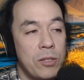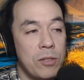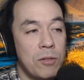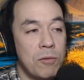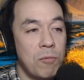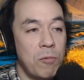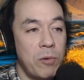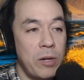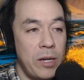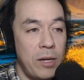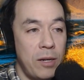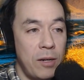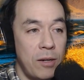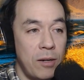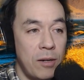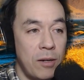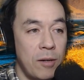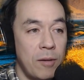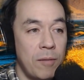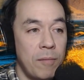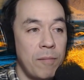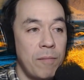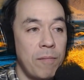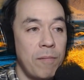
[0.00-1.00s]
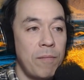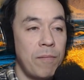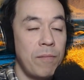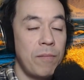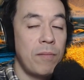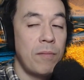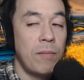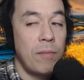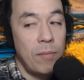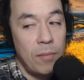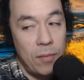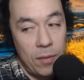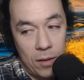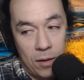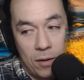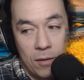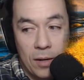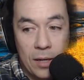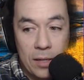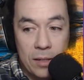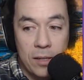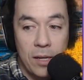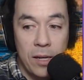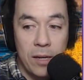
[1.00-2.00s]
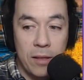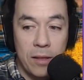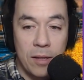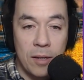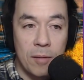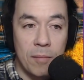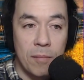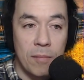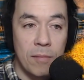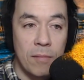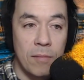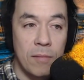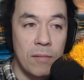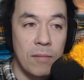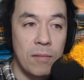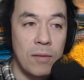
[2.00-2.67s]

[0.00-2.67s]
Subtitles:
is where, I take them.